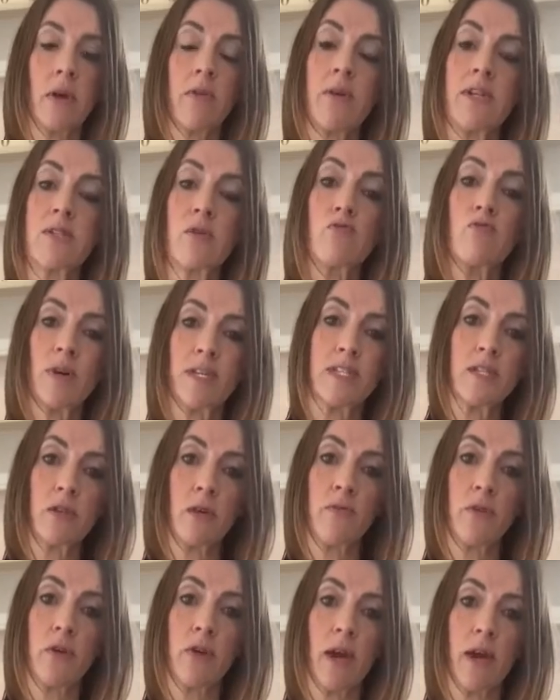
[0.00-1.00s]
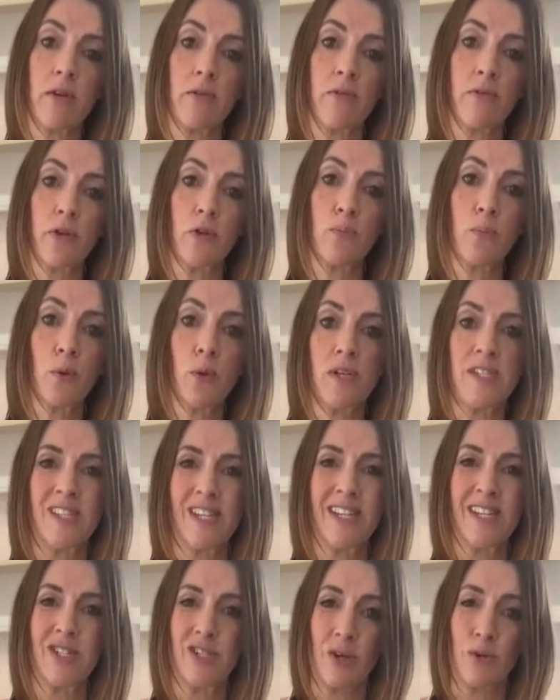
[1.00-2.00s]
There is a risk of you getting food
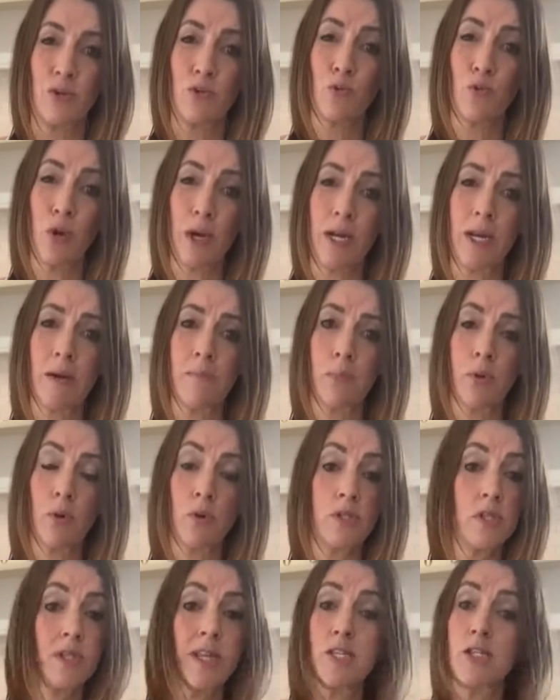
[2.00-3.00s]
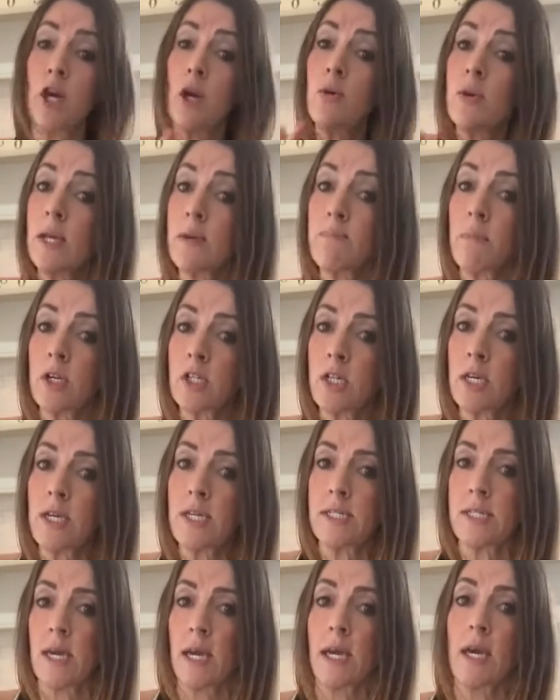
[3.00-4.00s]
poisoning, so it's really important. They don't need much
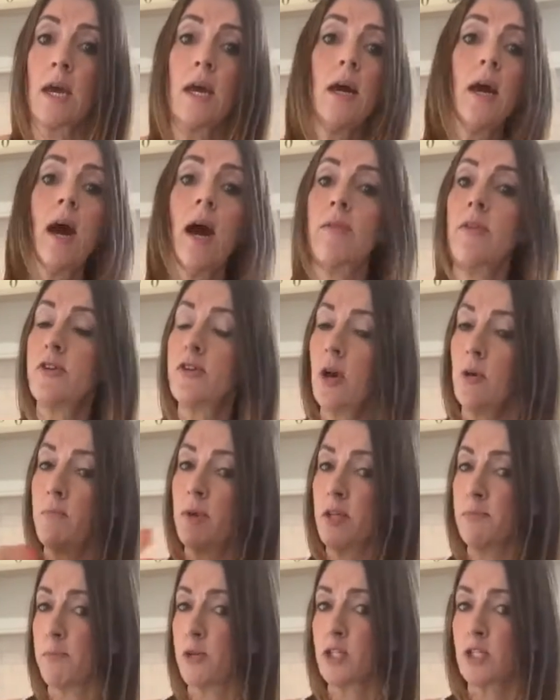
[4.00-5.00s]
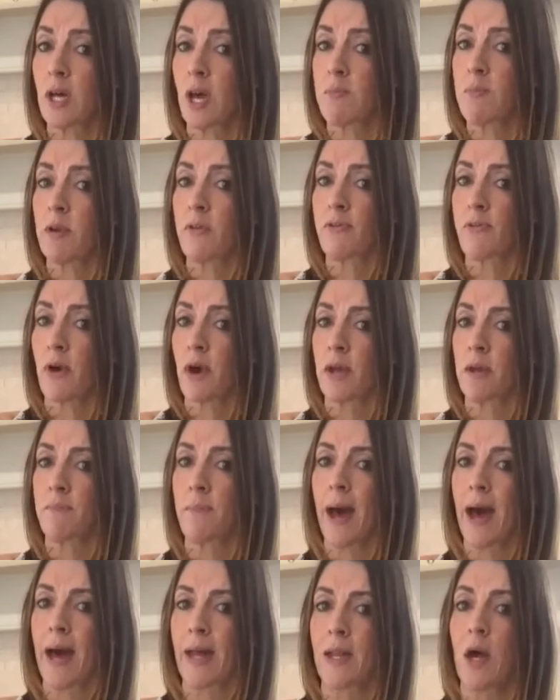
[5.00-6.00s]
heating, they don't need much time in a frying
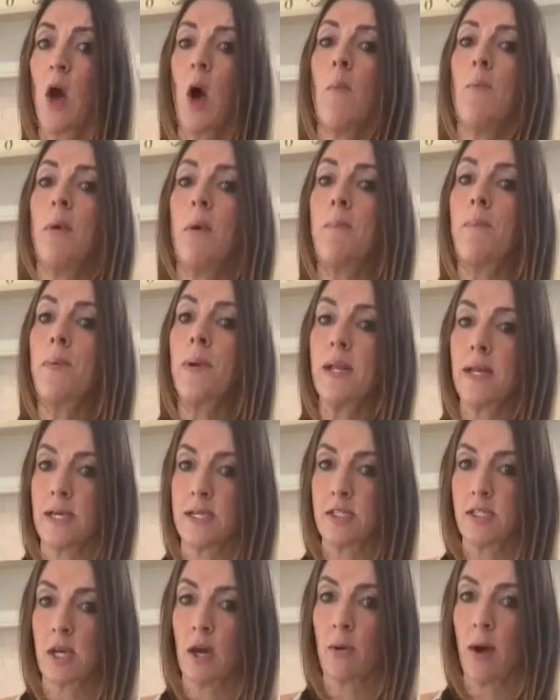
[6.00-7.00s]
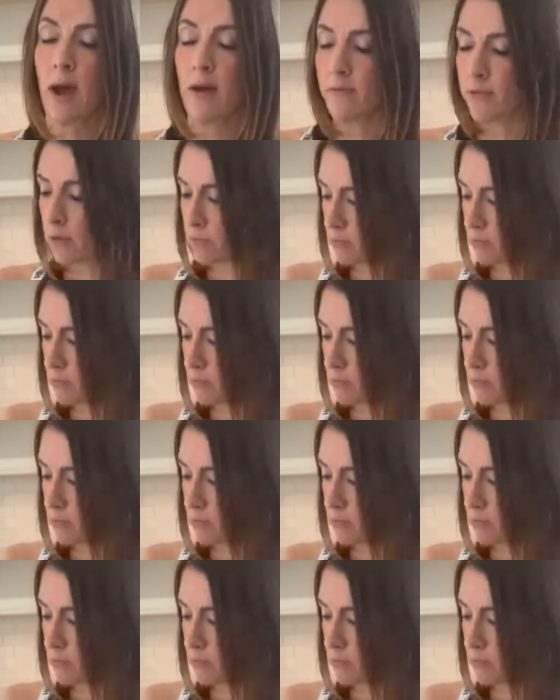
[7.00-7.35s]
pan, but please don't have